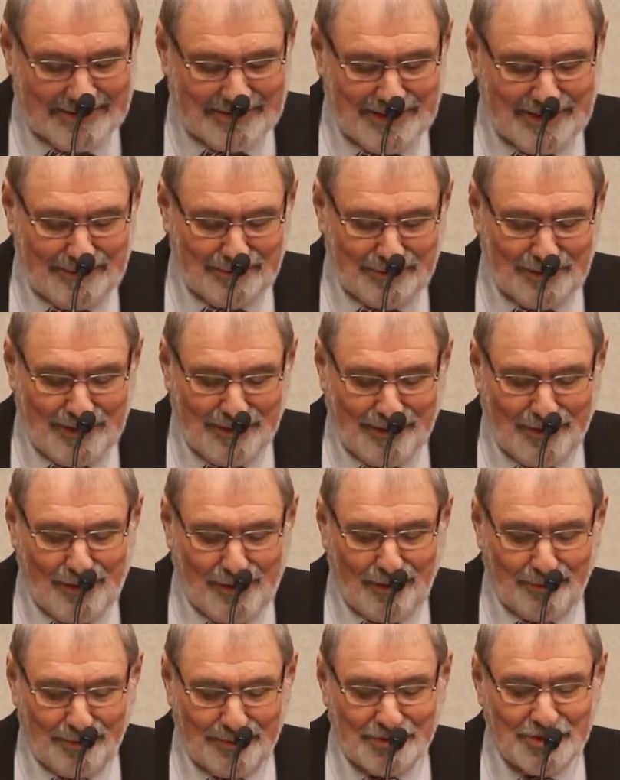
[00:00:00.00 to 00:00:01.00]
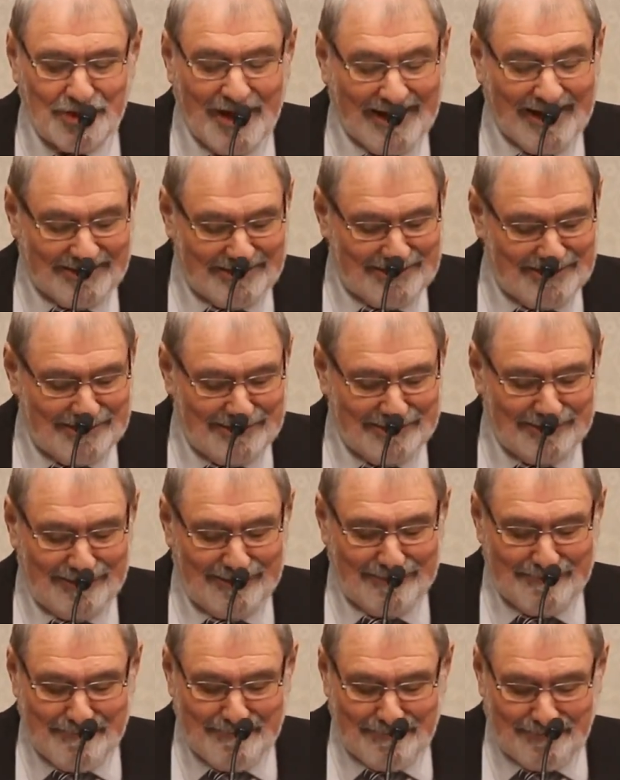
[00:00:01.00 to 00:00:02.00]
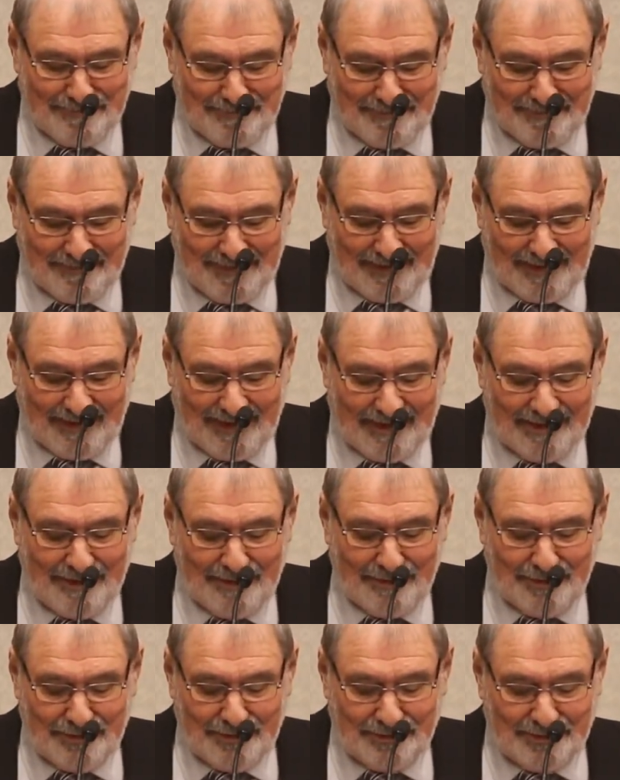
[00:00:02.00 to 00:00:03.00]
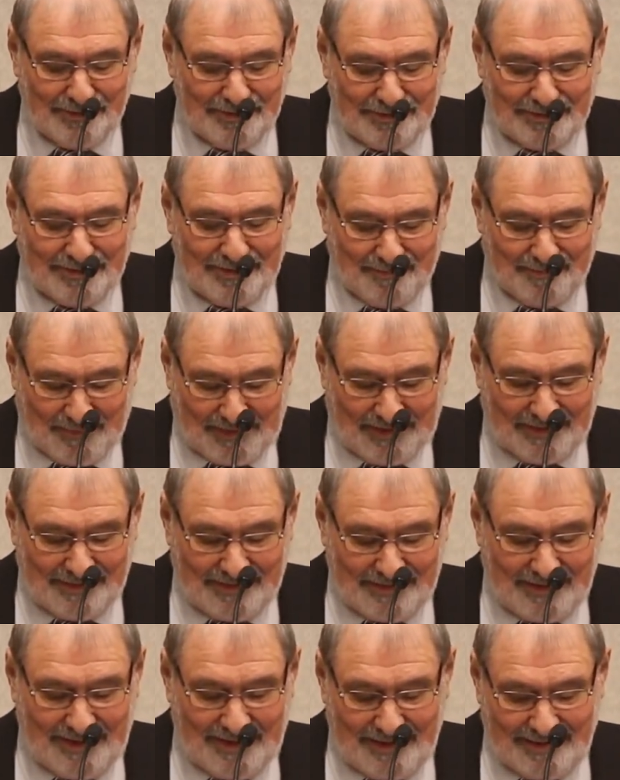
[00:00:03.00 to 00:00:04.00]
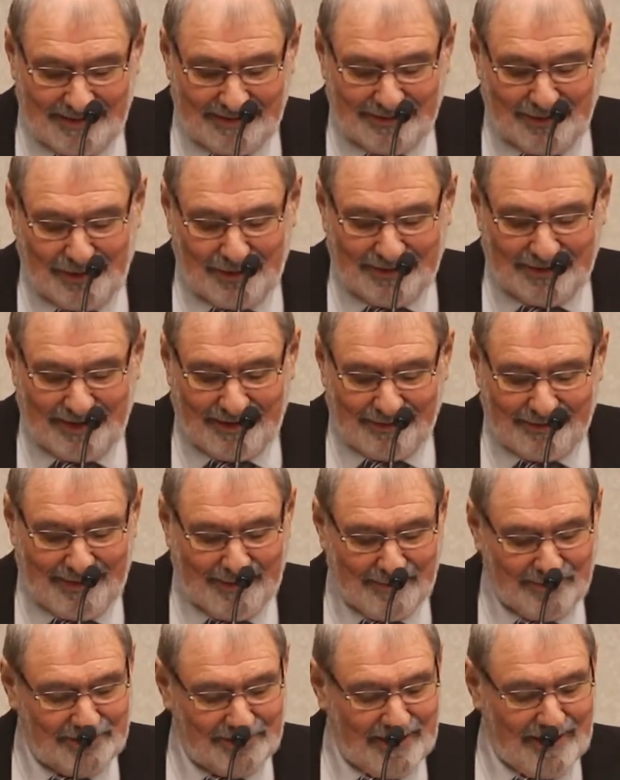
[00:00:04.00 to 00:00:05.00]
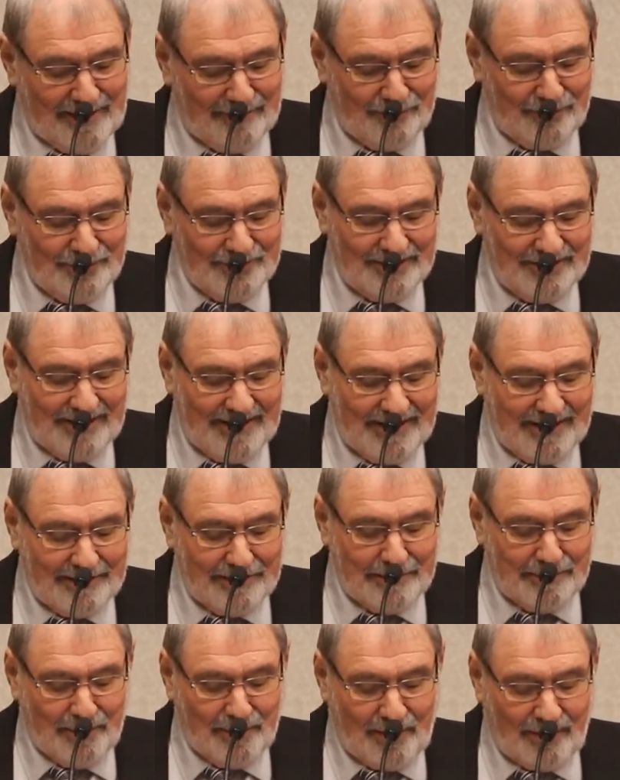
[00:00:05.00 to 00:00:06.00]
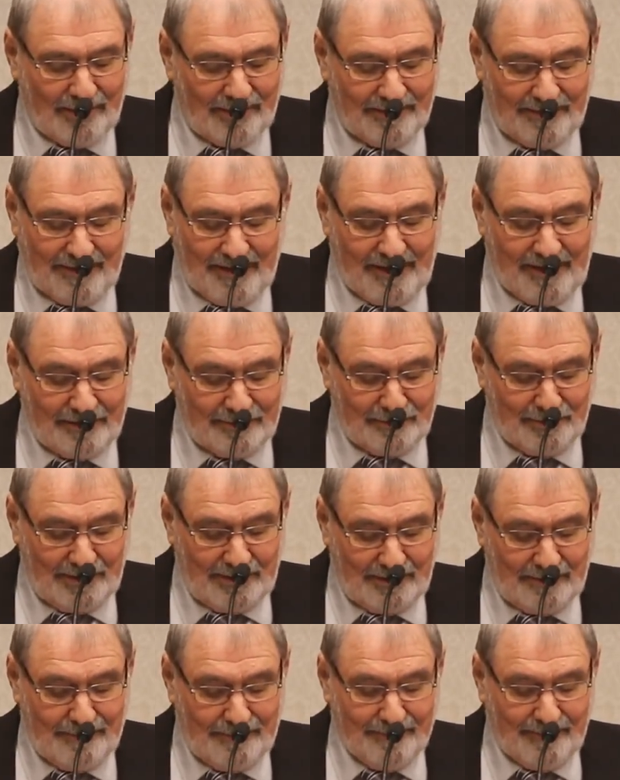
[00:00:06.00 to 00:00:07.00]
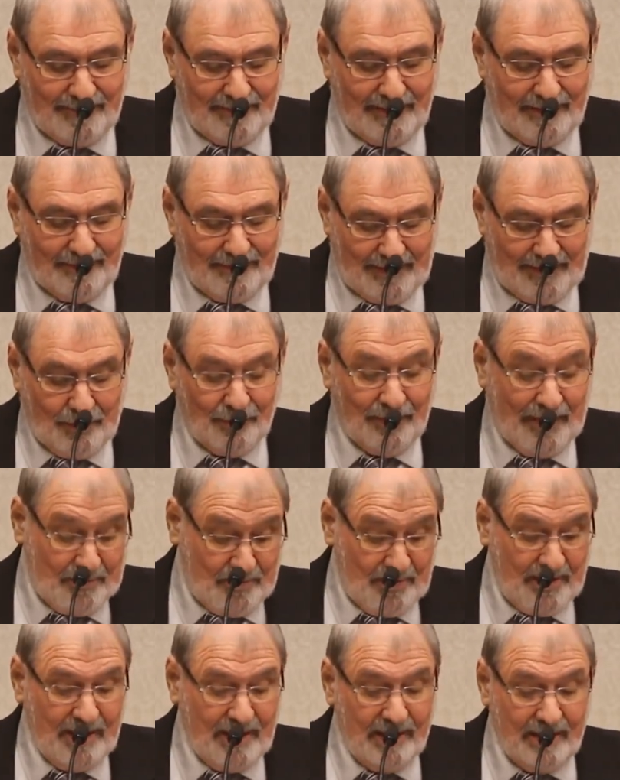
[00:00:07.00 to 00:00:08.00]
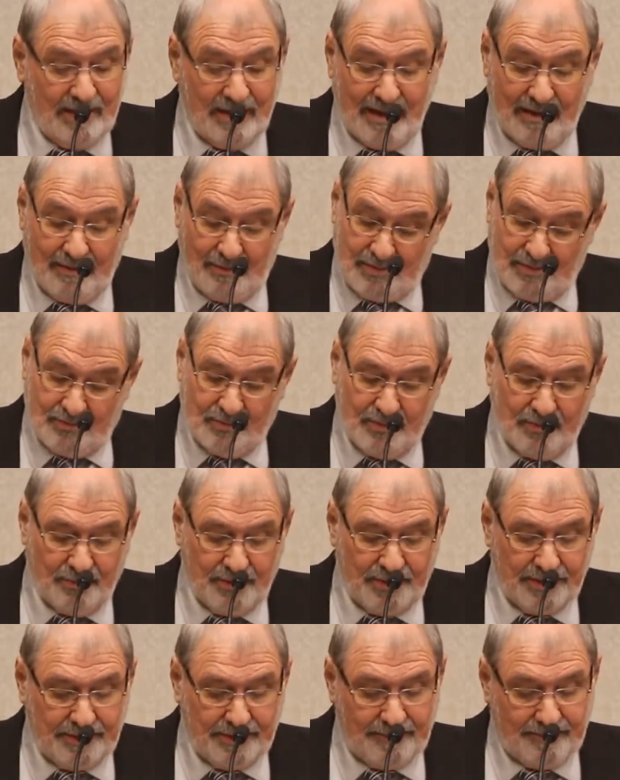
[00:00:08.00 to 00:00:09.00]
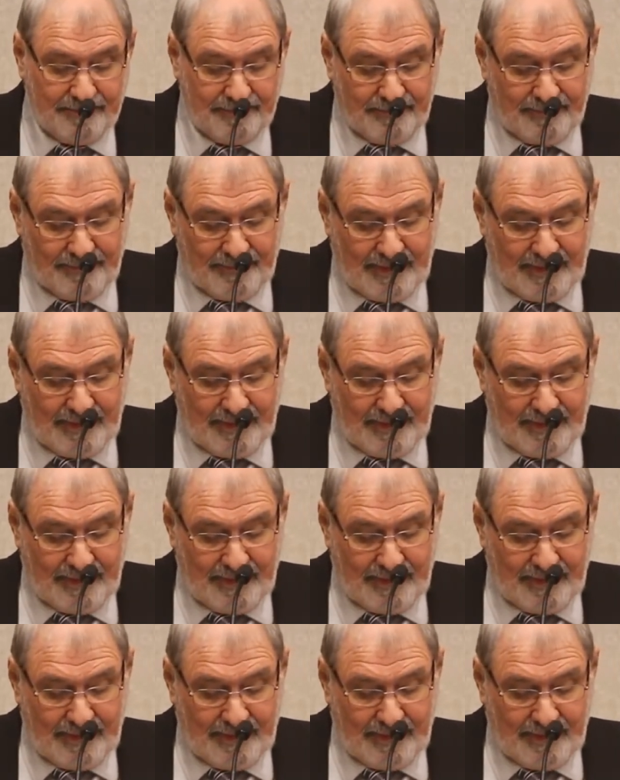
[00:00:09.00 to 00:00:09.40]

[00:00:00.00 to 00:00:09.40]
jumped in a car with Jack Tinsley and other Star-Telegram staffers and headed to Parkland Hospital. Or they were headed, and I went with them.